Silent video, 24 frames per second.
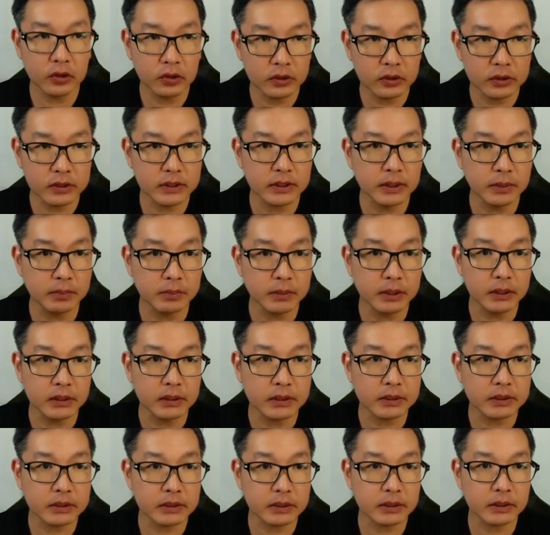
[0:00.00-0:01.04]

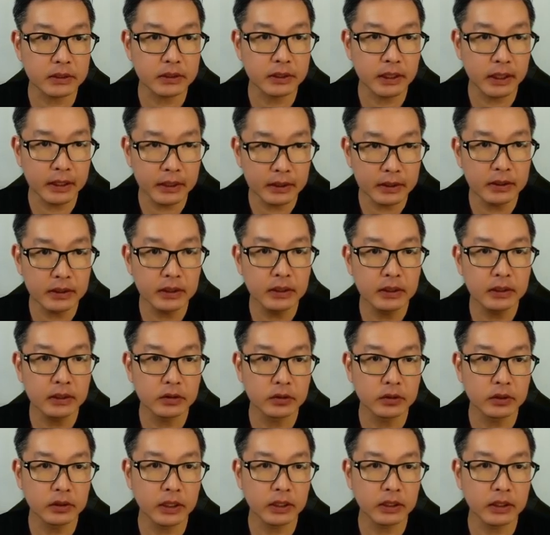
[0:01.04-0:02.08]
snippets. Then
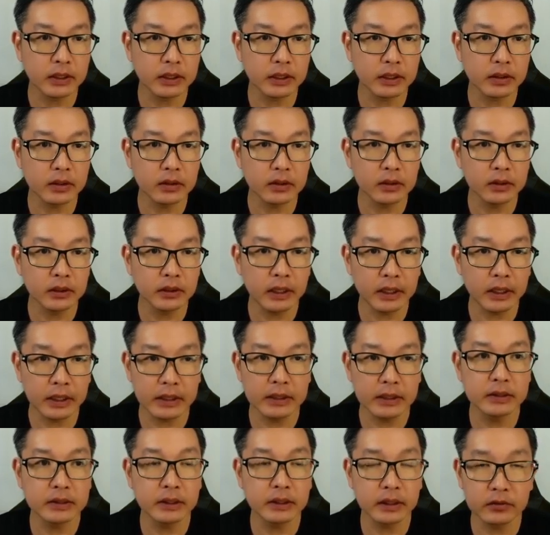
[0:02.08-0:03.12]
you can click on
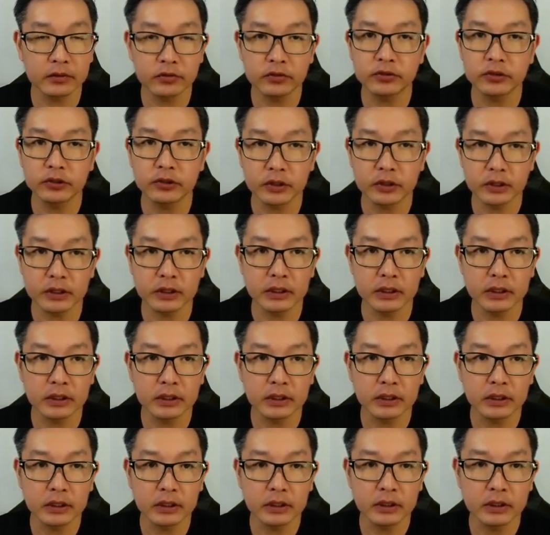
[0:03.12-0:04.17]
header and footer.
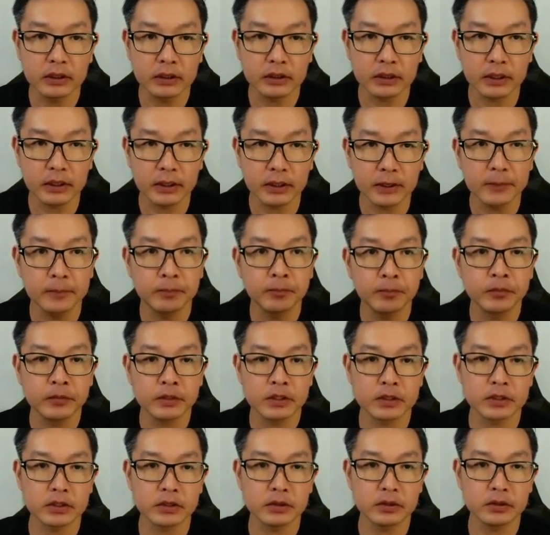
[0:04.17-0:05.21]
Okay,
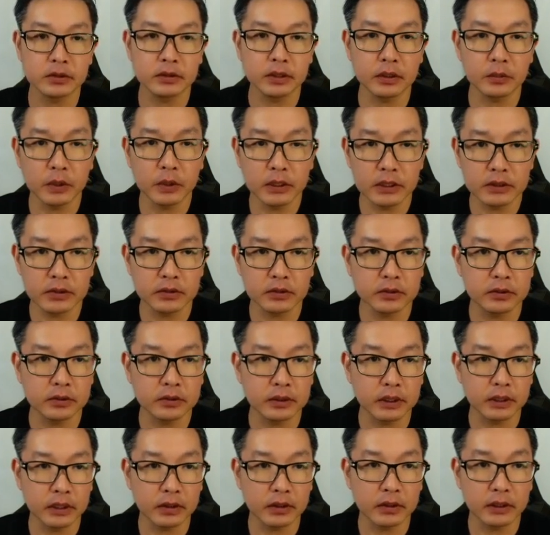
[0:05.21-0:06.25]
so once you
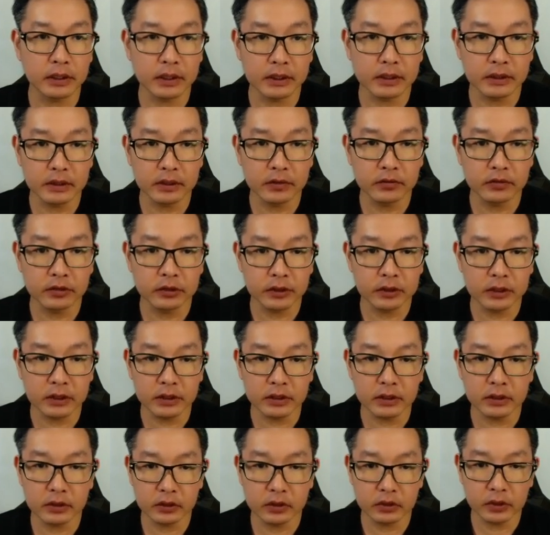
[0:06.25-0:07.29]
click on header and
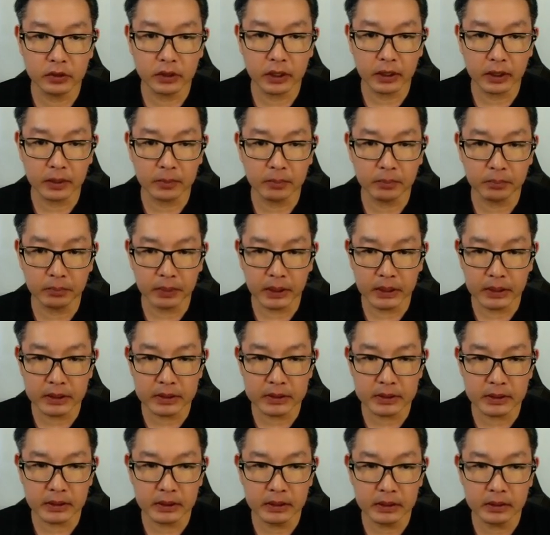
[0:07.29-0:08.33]
footer, you can
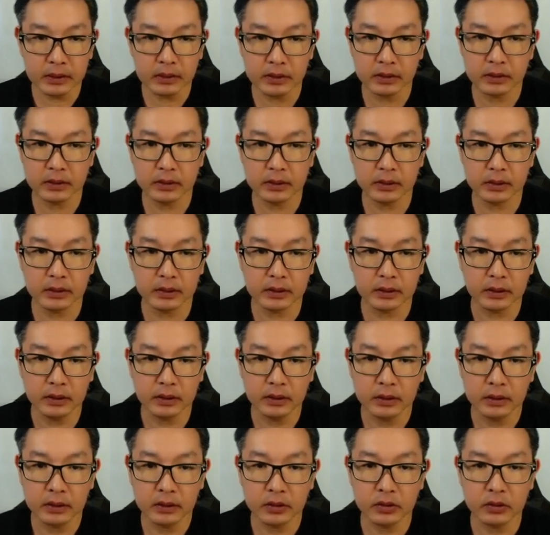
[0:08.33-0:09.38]
paste in the
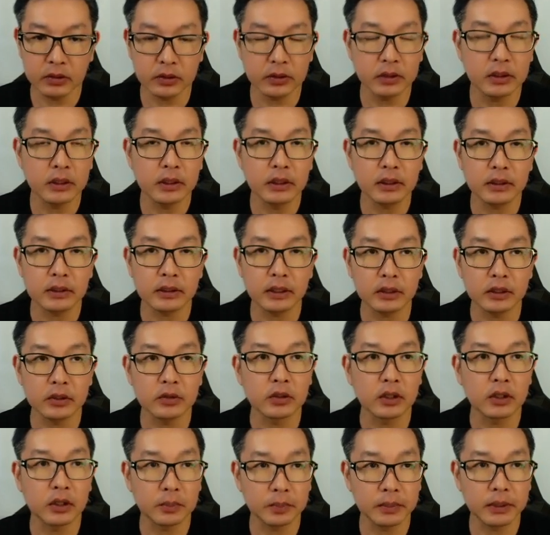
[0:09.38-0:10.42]
code that you
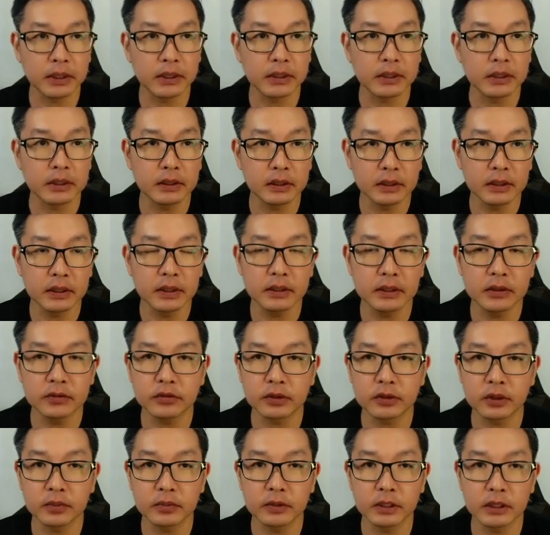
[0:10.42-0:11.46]
copied earlier
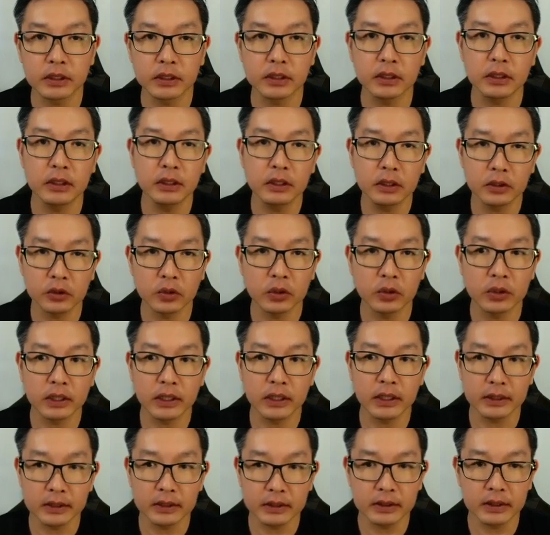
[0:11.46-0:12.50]
from the Google
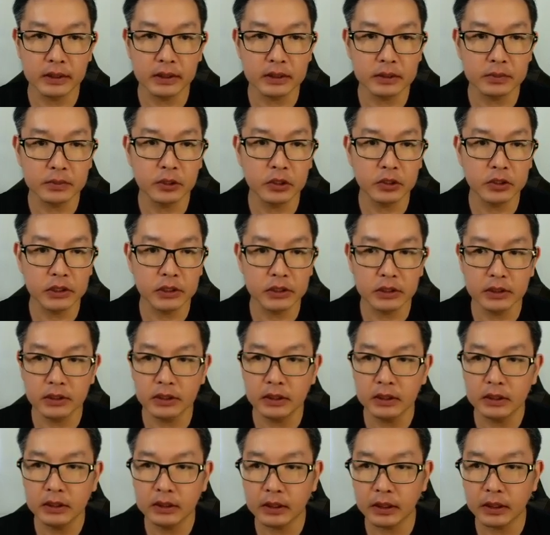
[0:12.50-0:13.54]
Analytics portion
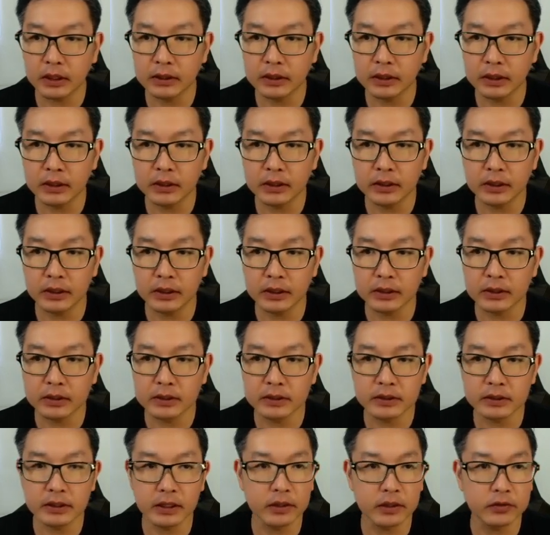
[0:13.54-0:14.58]
and then click
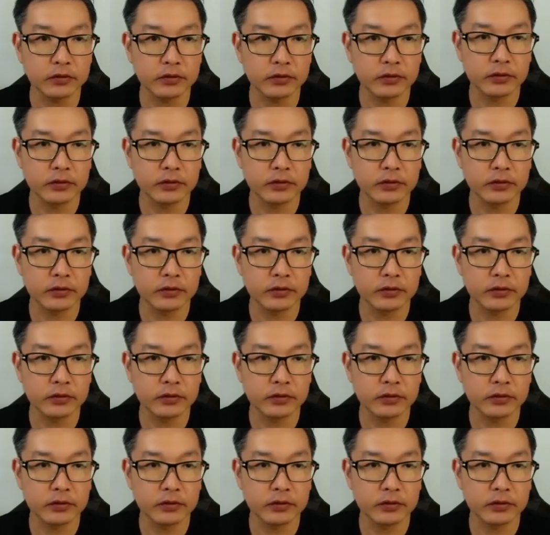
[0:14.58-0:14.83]
Save.